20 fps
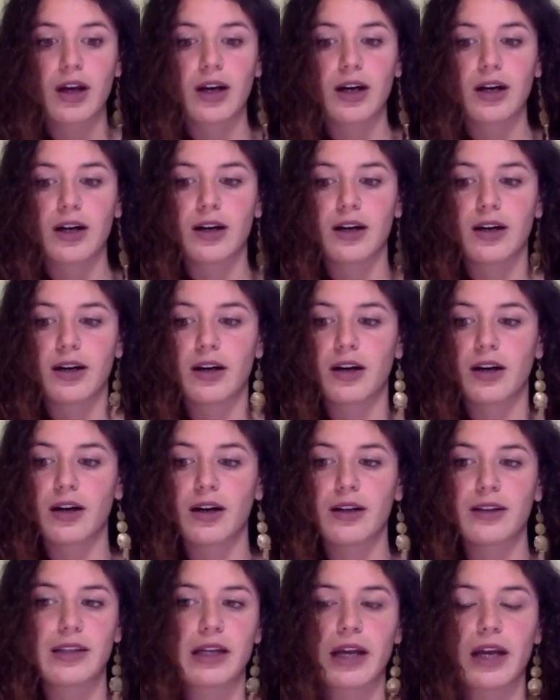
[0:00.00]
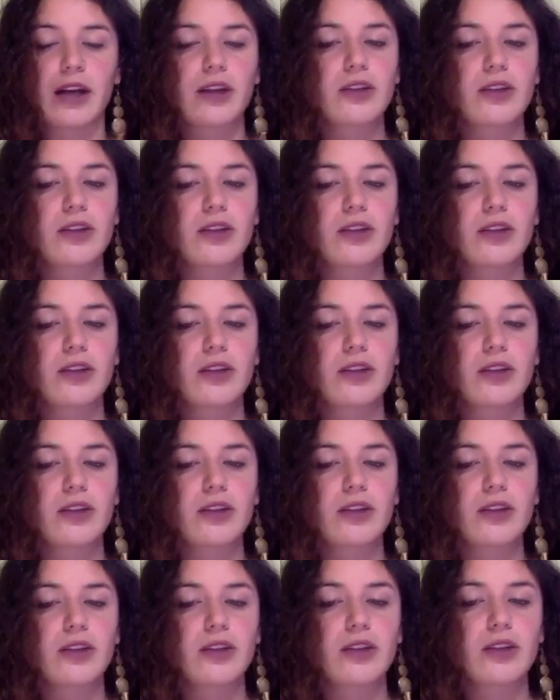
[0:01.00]
that
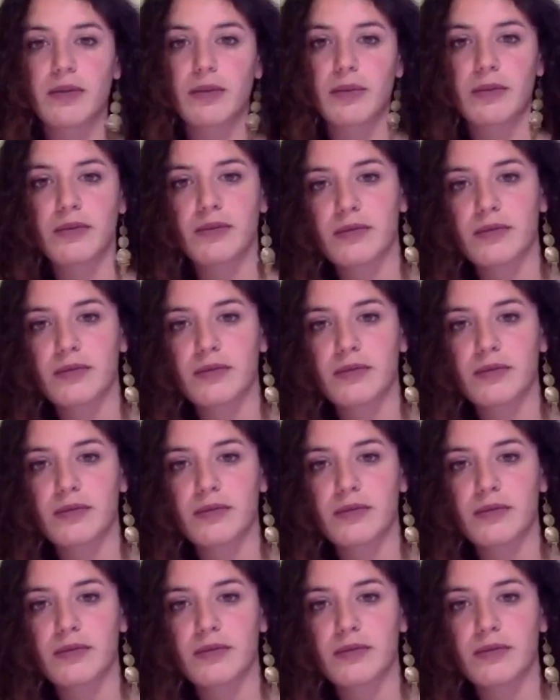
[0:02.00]
actually